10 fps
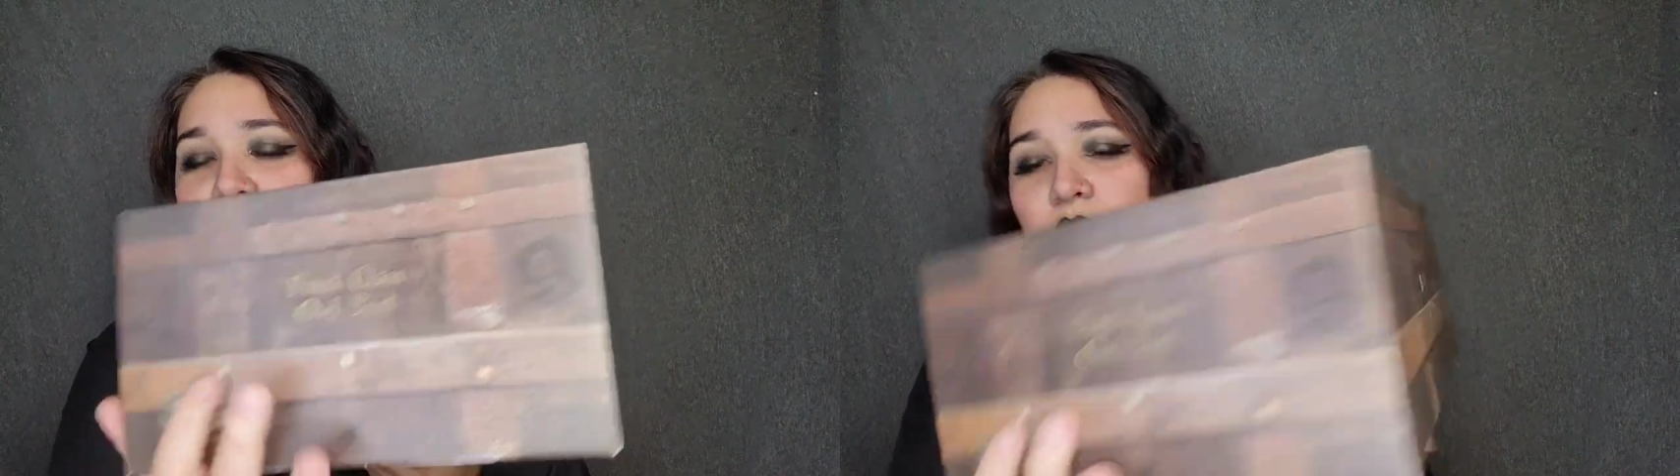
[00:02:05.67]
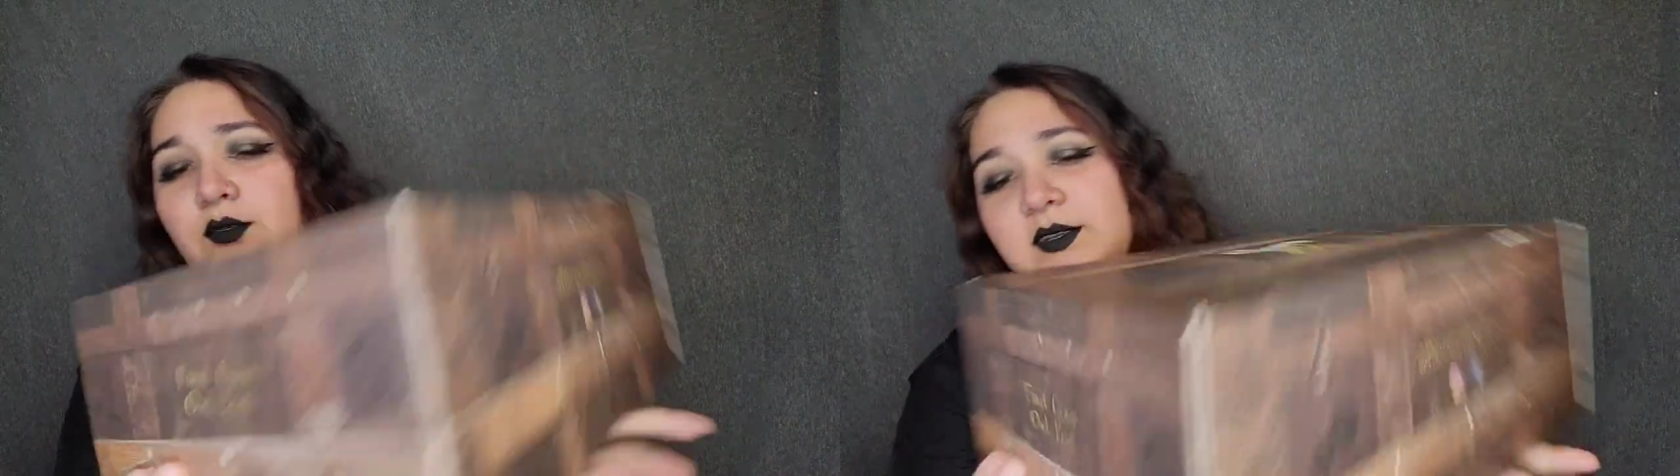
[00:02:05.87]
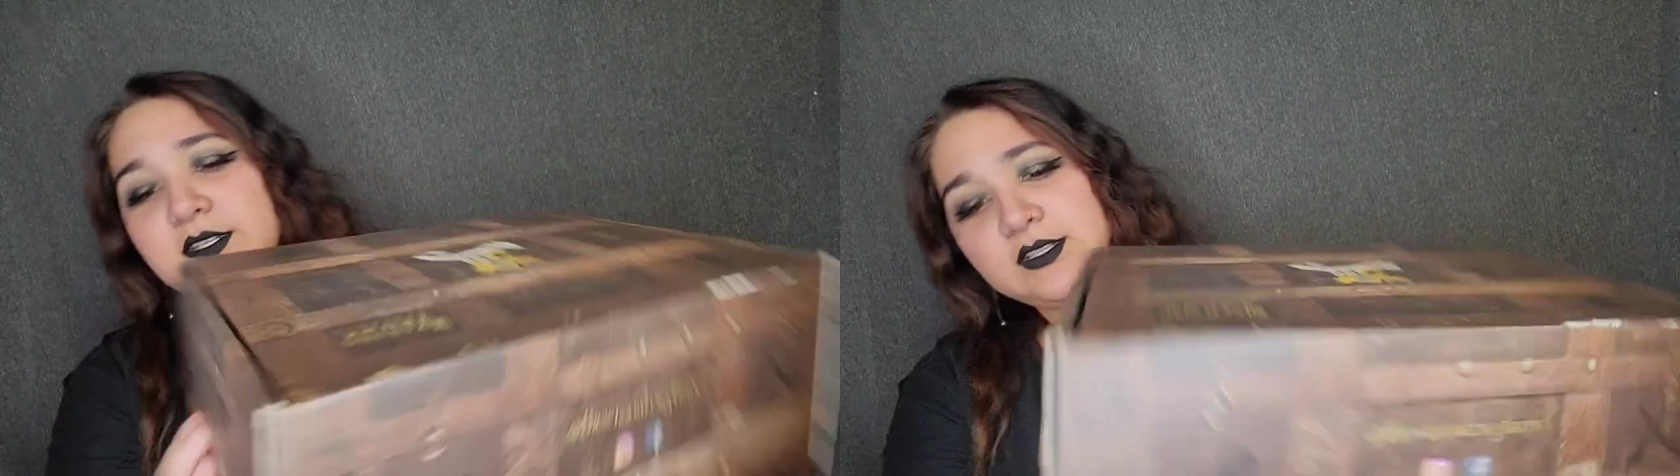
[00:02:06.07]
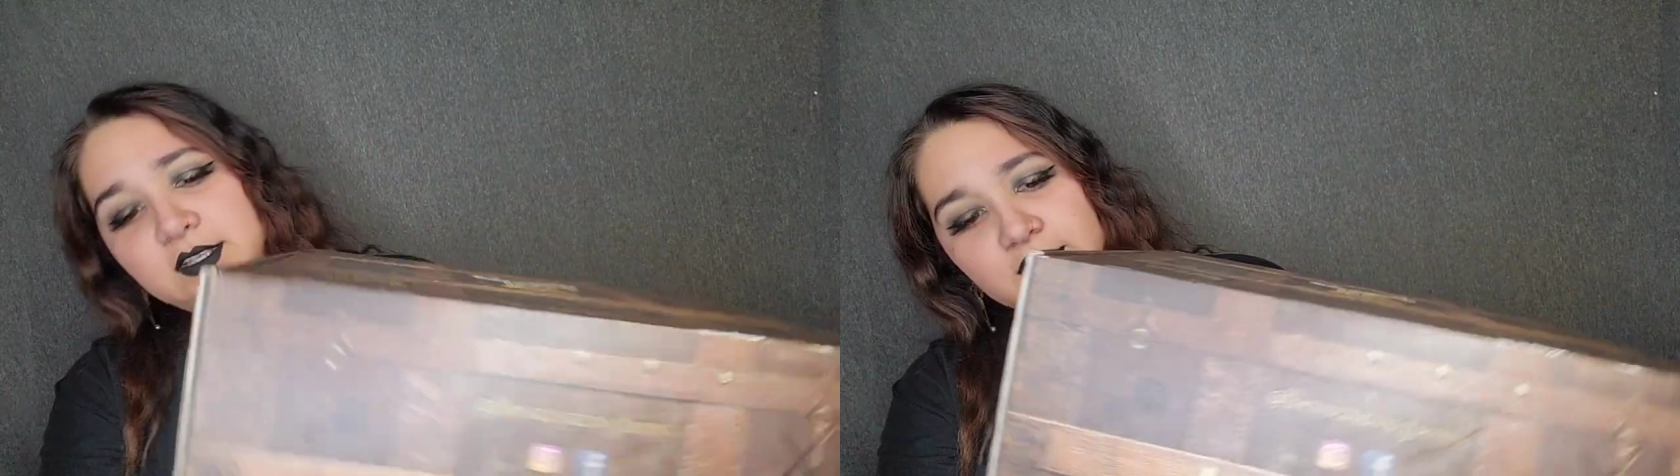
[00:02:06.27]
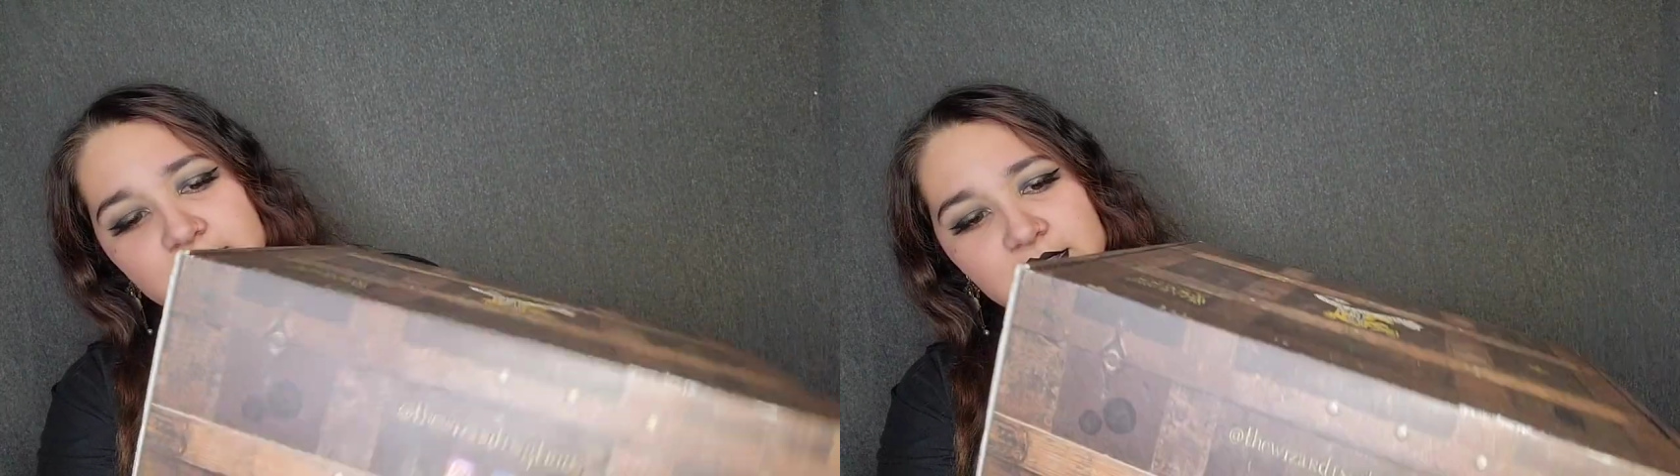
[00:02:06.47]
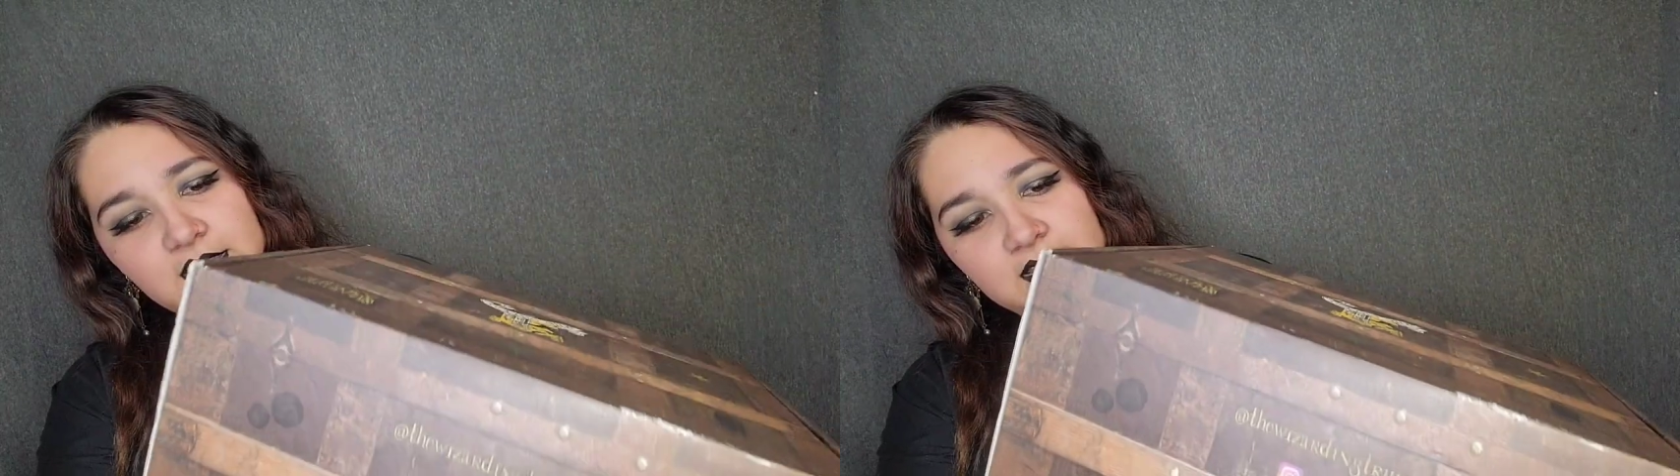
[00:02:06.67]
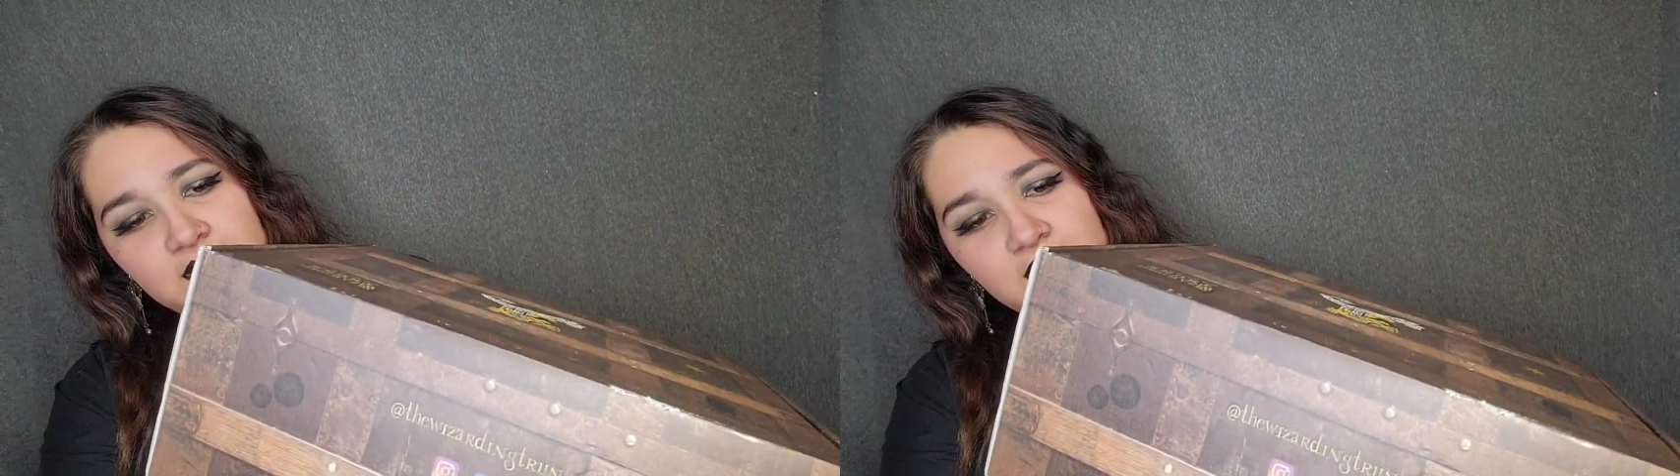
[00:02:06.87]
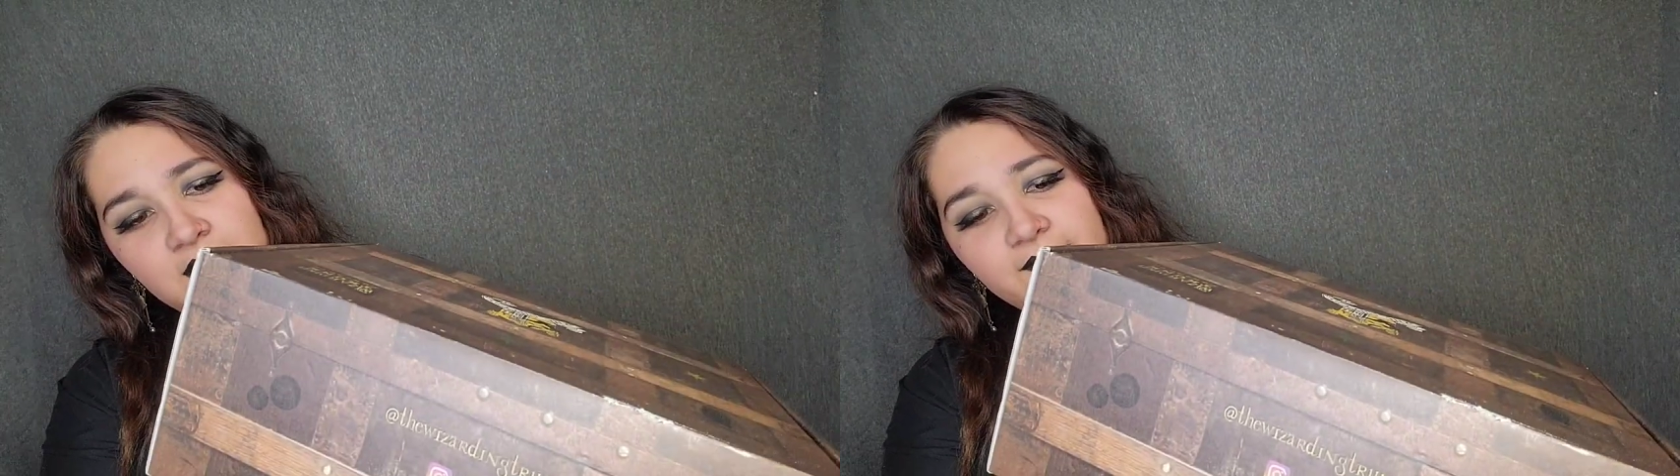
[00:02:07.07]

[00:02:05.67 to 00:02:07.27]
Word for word: Ooh, what does it say on the side?